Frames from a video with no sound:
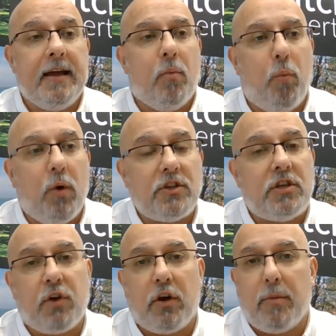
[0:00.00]
Once
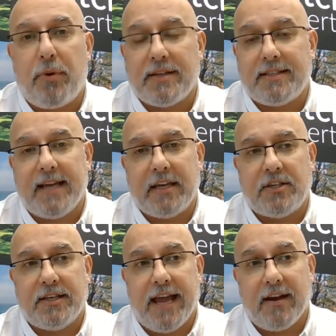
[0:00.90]
you've got your presentation
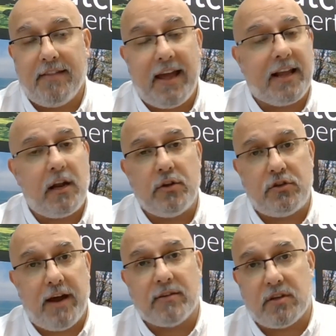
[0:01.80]
down, and that includes
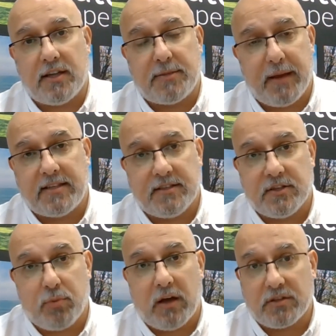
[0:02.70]
your outside spaces as
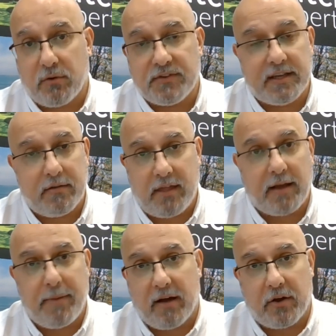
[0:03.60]
well, so obviously think
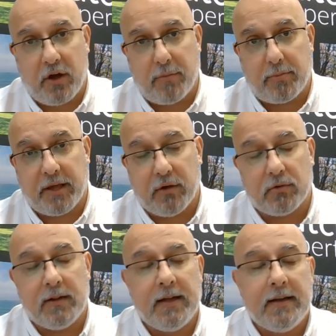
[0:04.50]
about curb
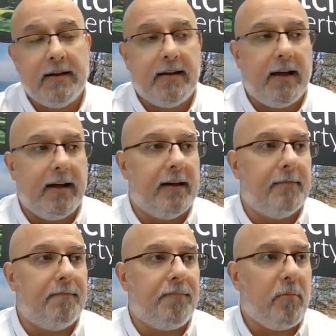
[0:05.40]
appeal.